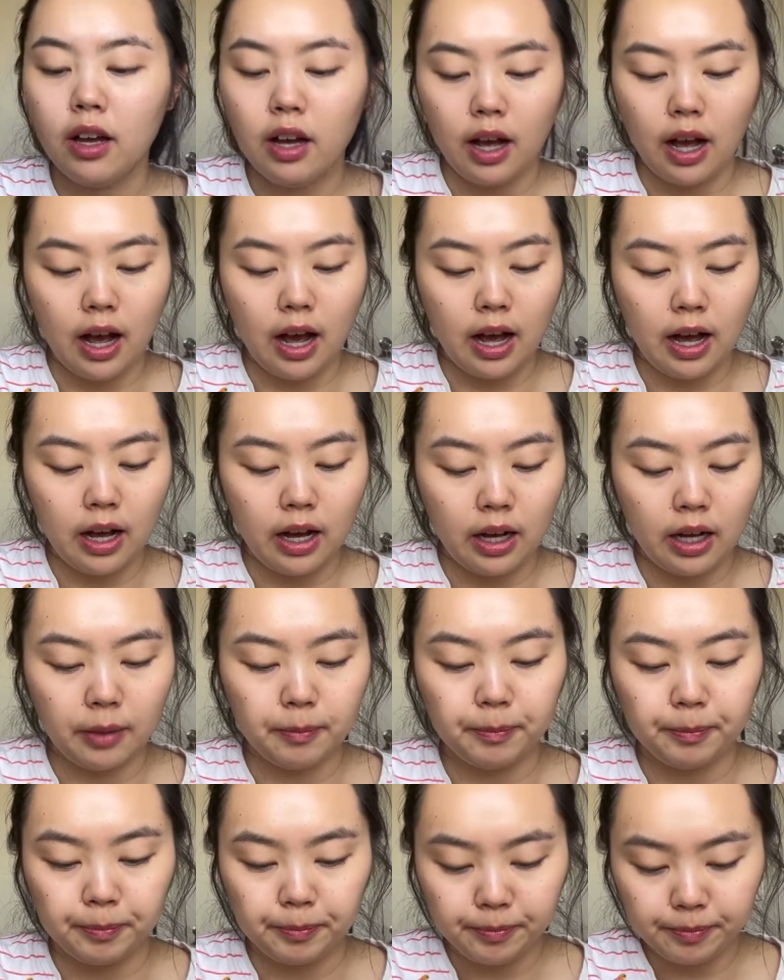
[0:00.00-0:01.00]

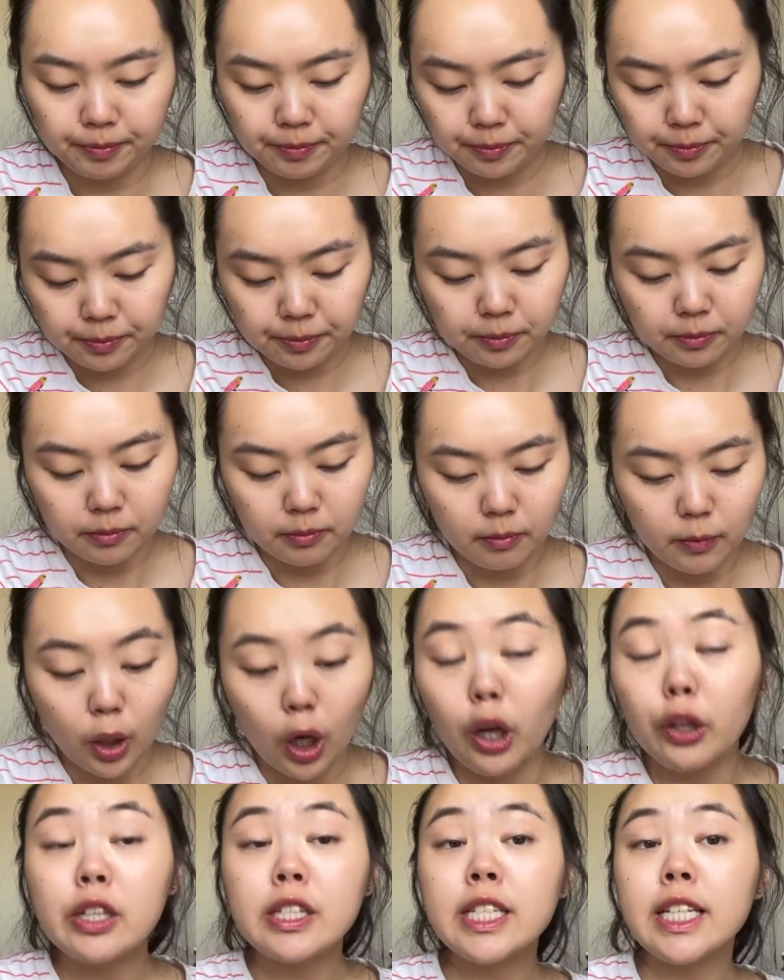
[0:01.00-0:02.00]

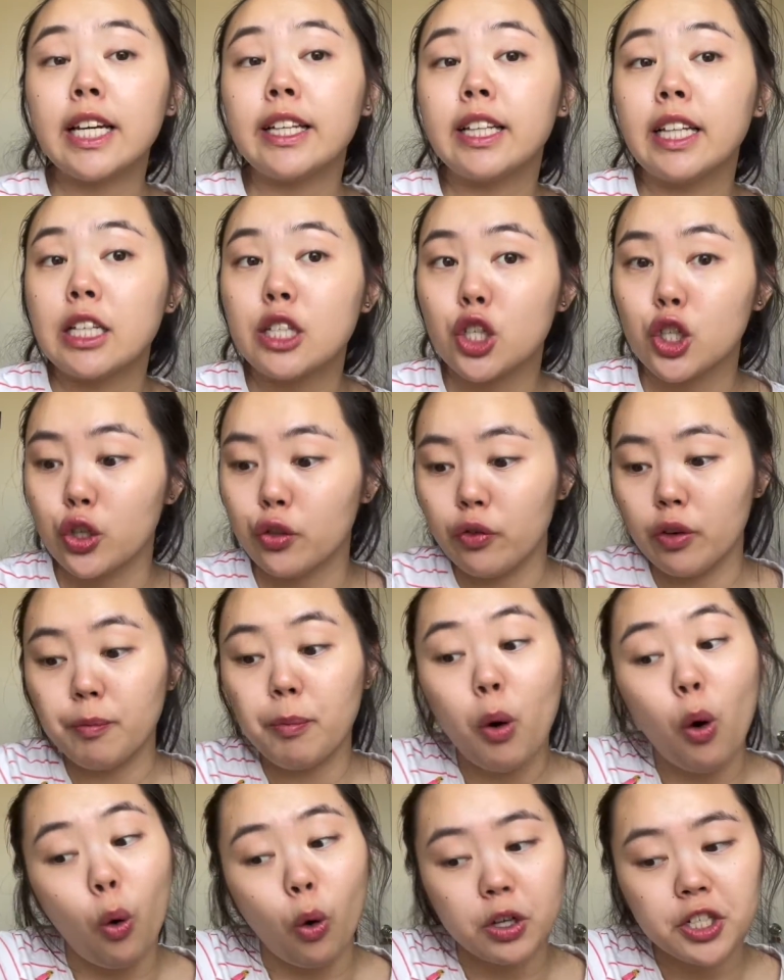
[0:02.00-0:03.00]
Honestly, I think that's good for
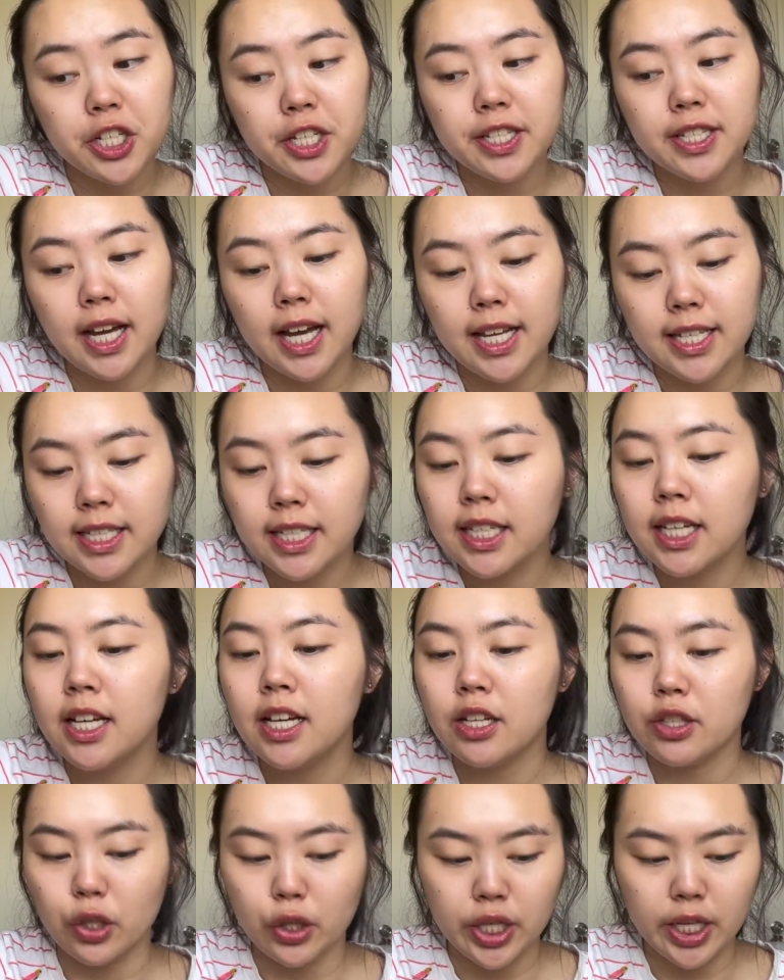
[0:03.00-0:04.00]
portion sizing,
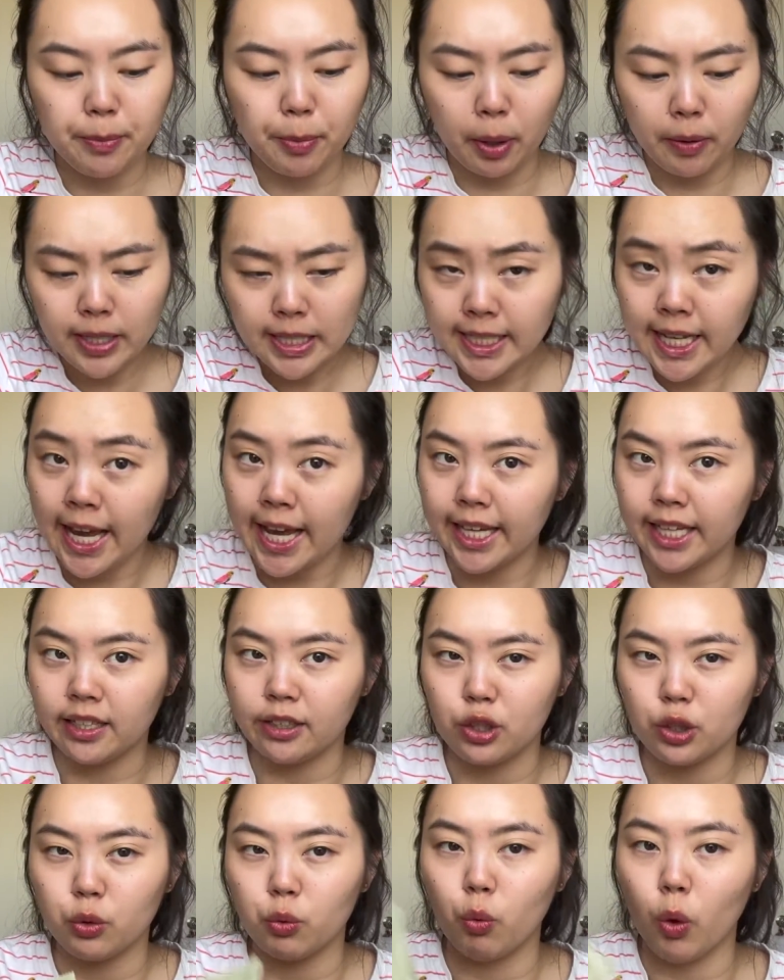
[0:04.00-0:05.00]
so you can probably take it
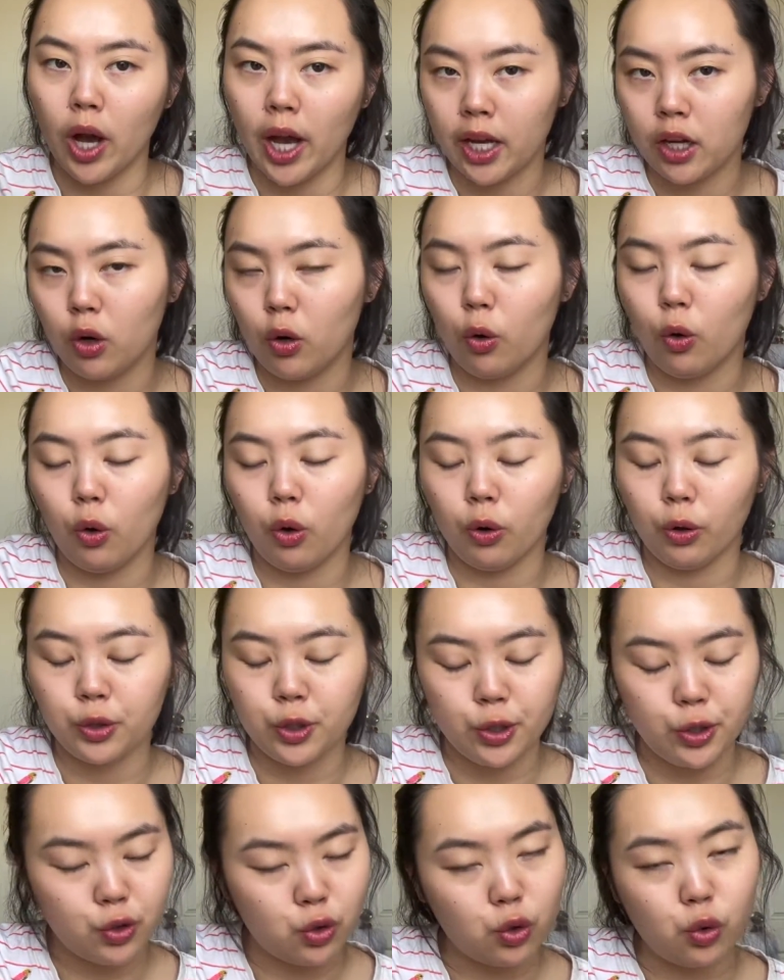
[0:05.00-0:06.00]
to work or
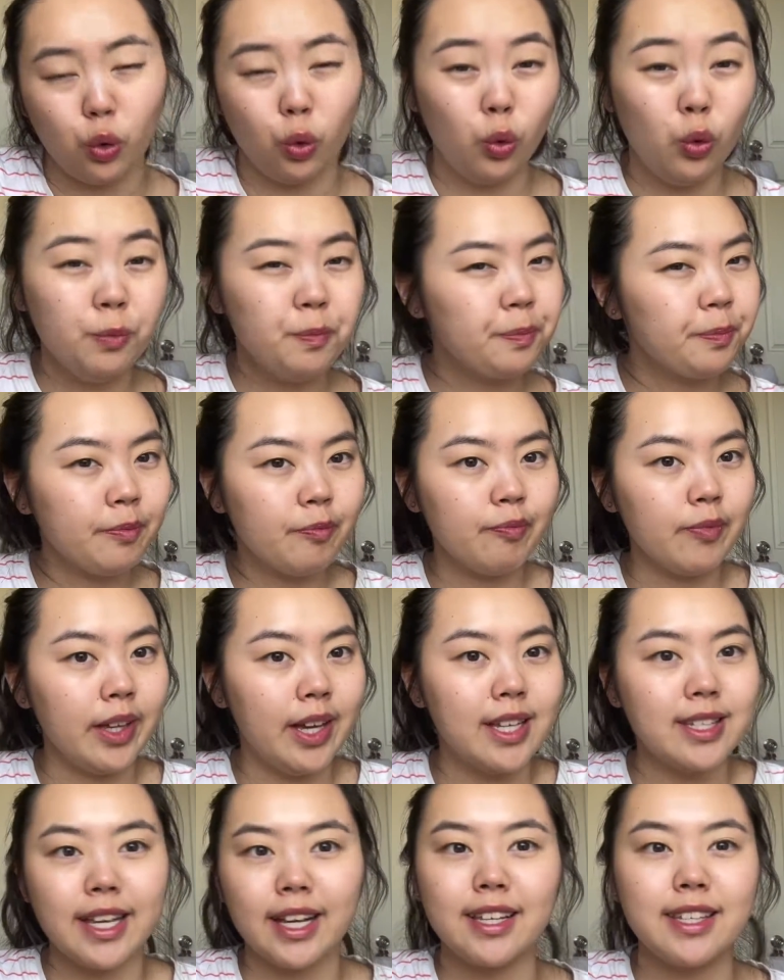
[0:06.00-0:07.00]
to school
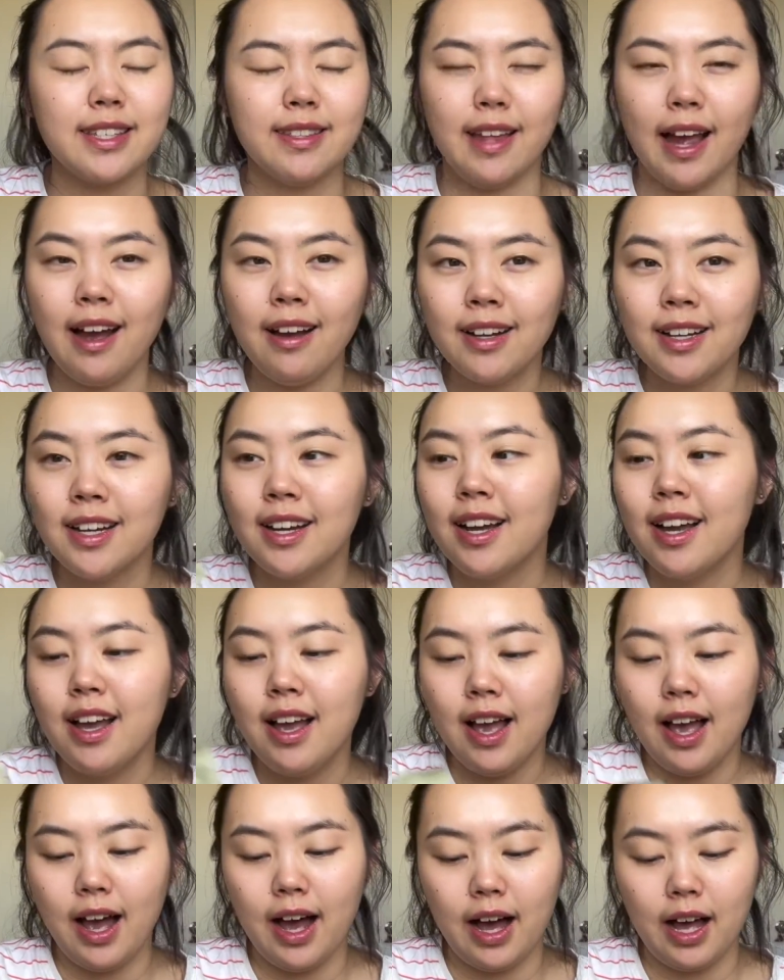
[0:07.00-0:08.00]
as like a snack.
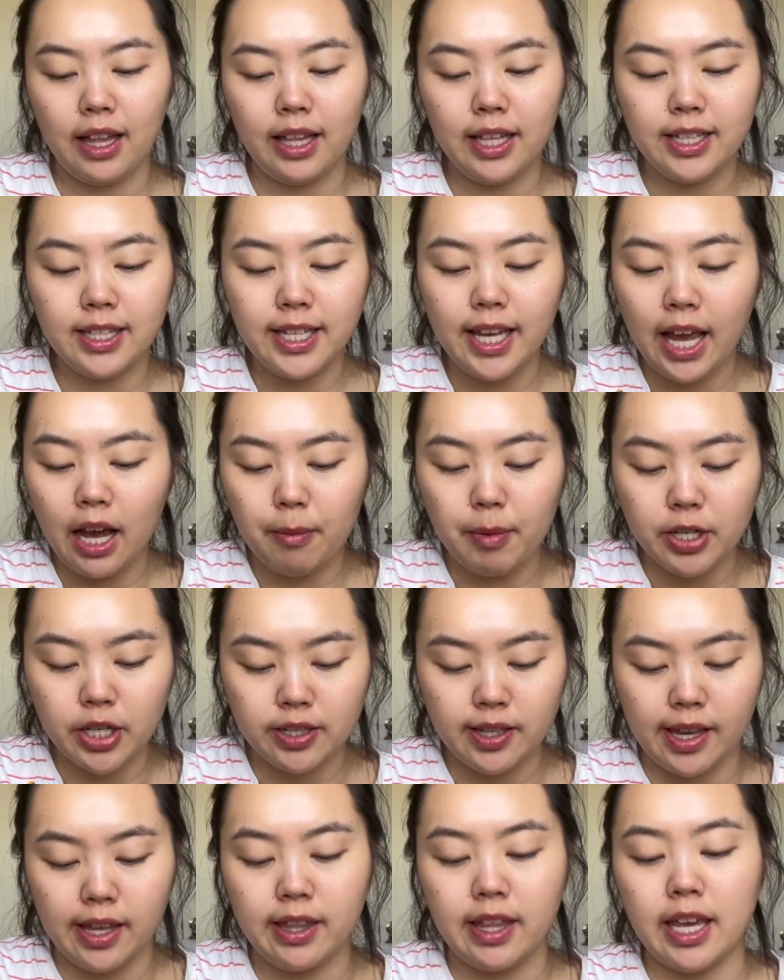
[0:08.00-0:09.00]
Let's see how much is
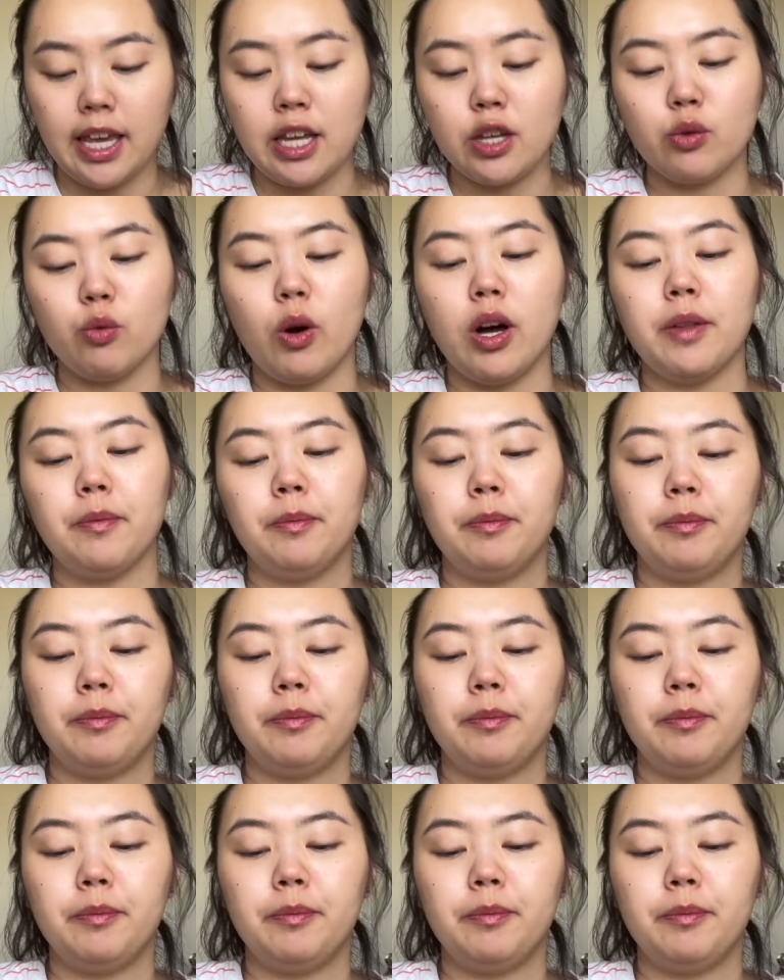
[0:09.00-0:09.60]
in each one.